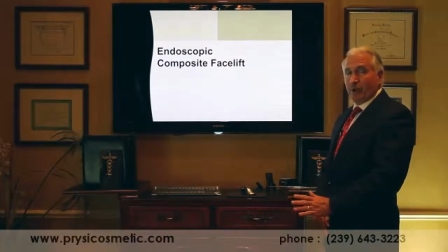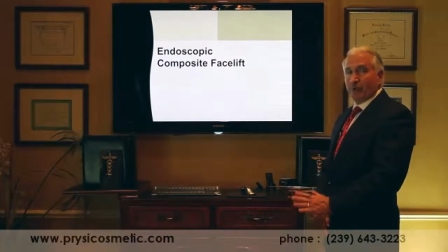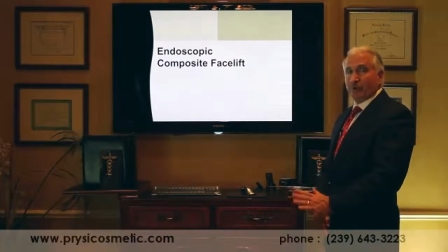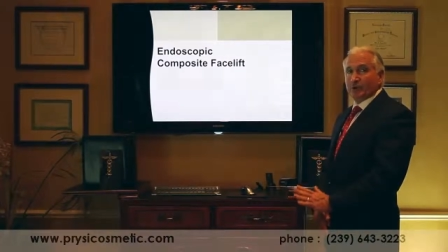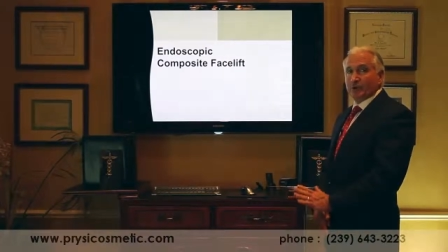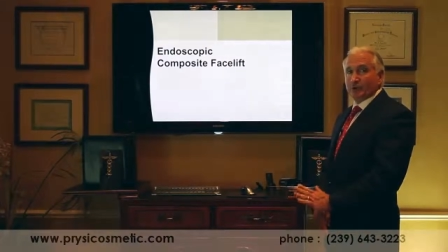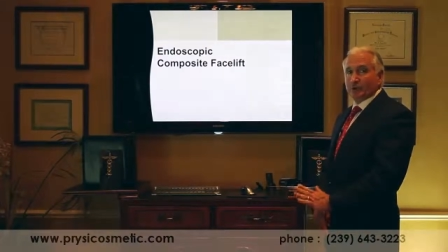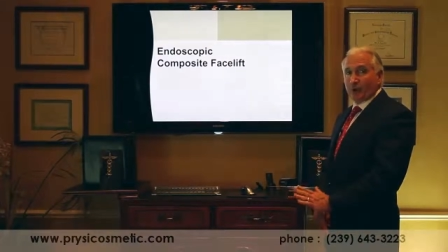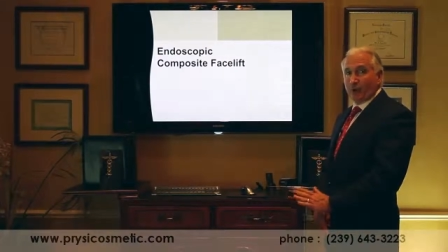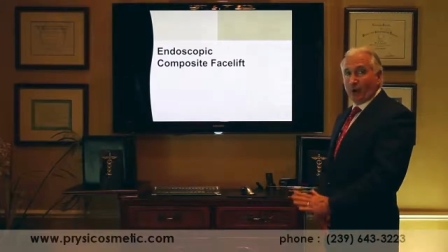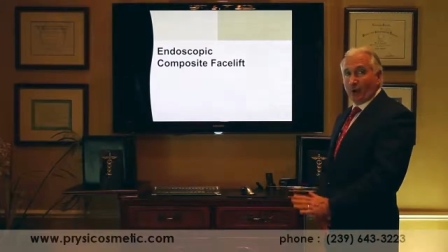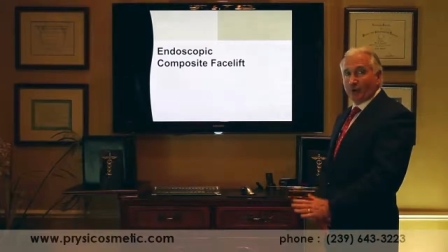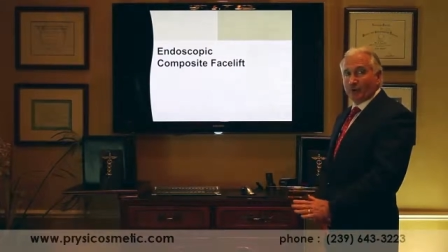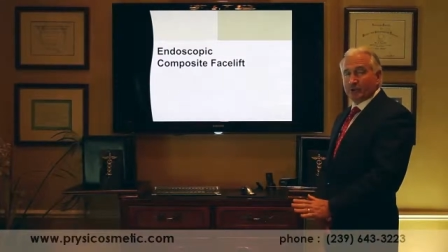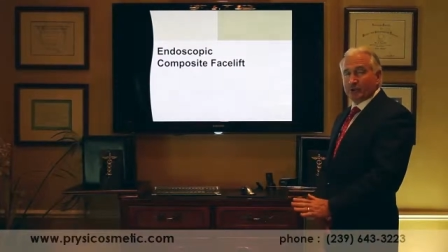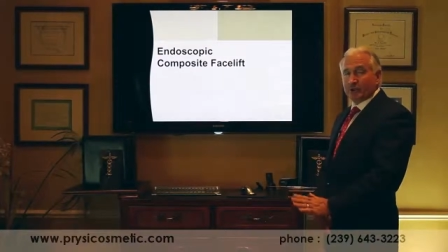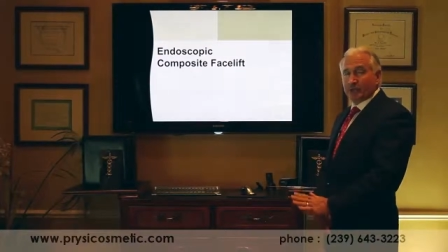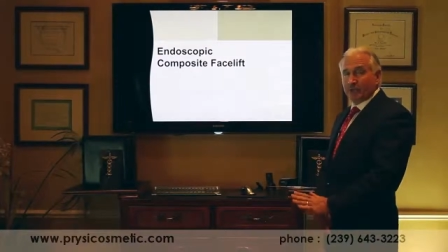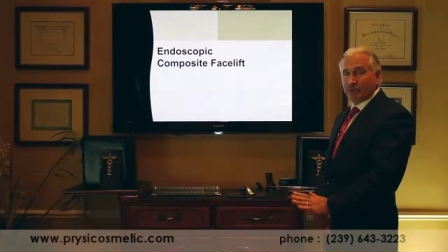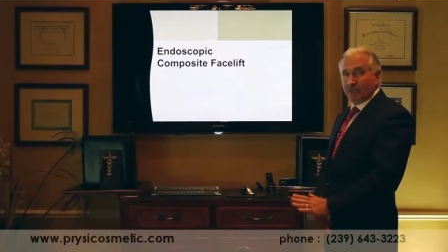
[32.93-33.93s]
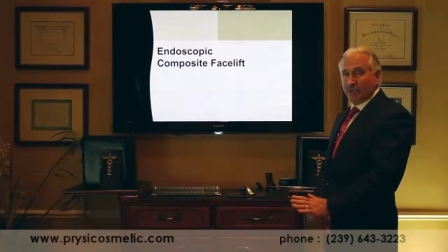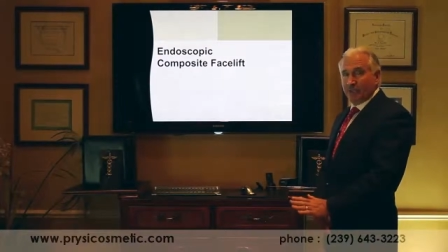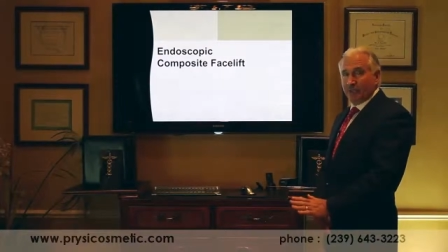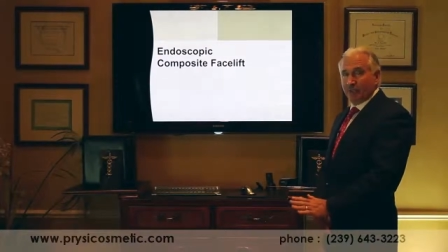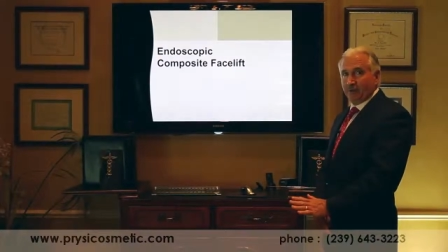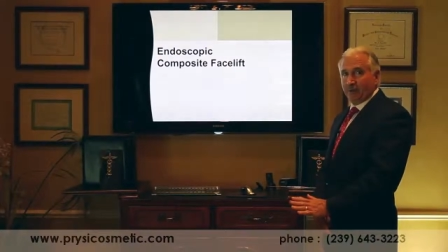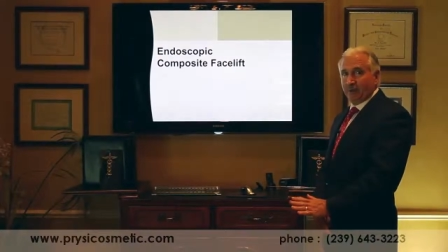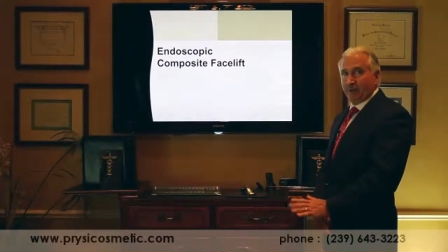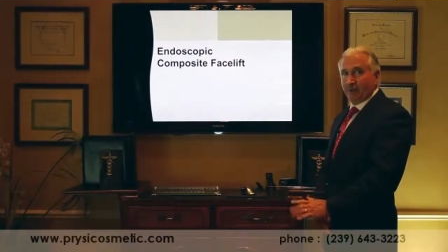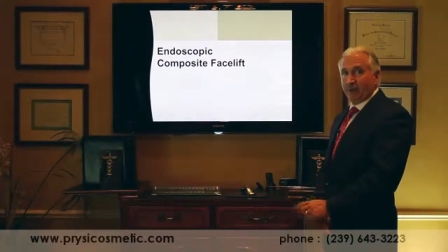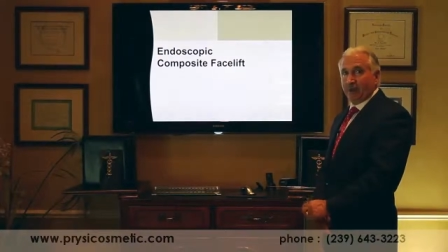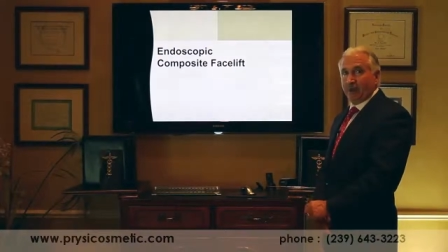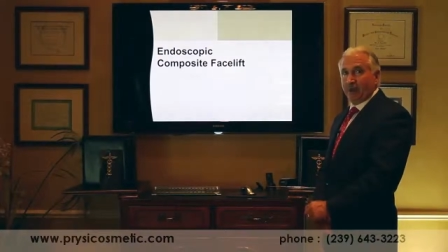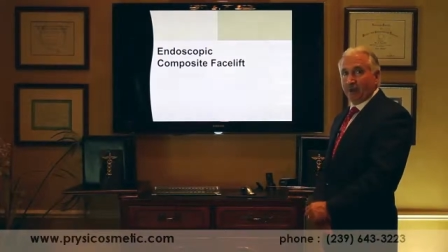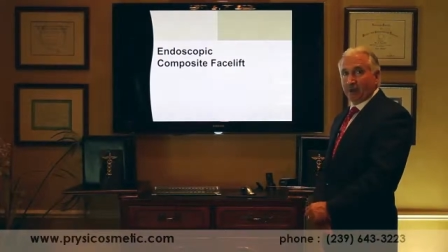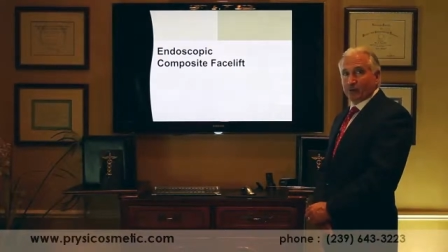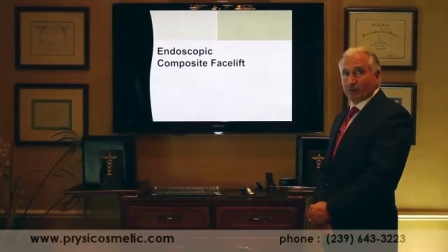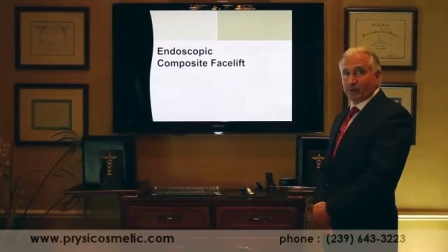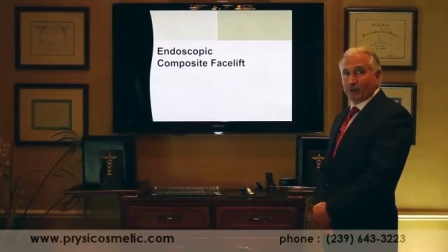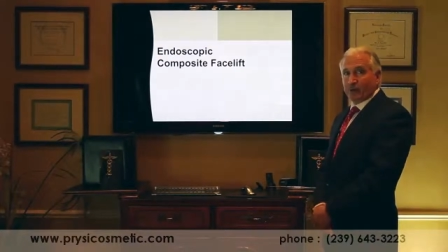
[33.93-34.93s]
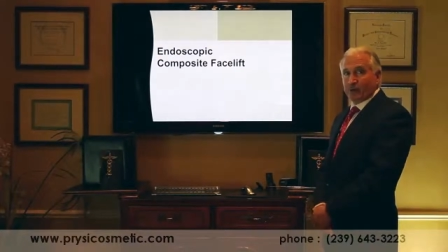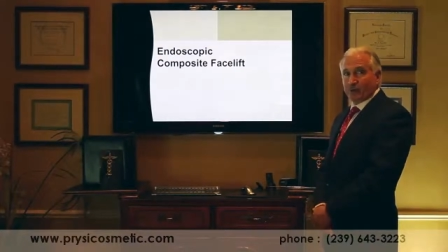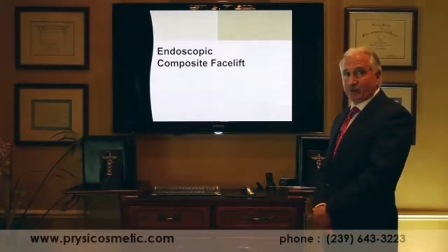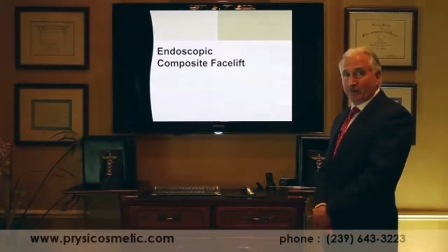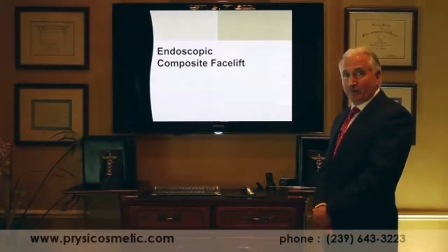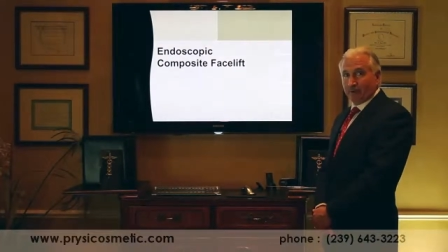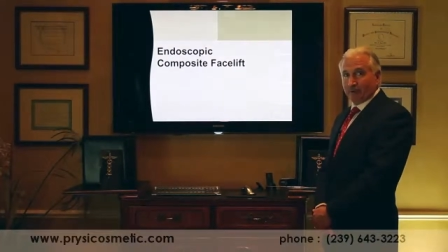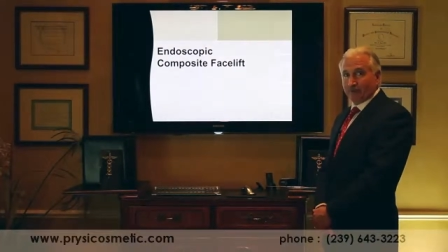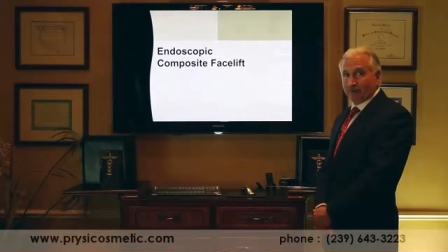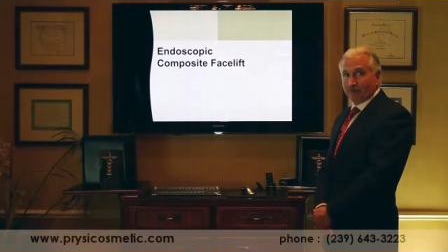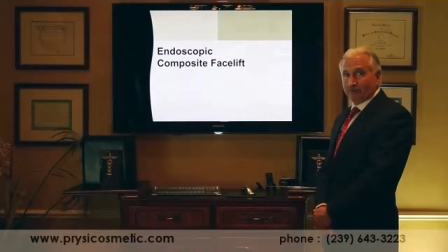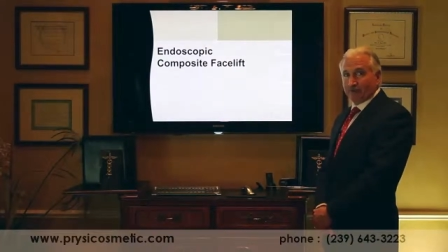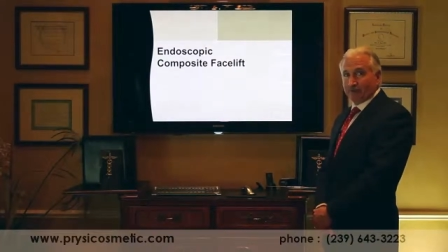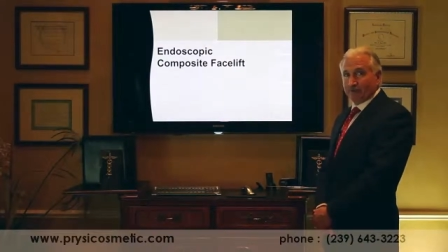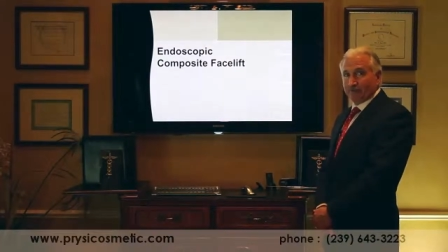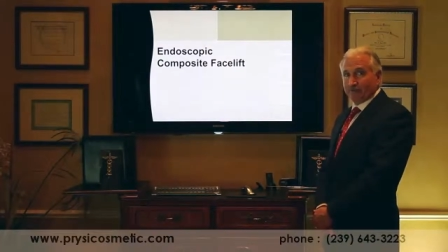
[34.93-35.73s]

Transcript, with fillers: which has always been needed for a natural result.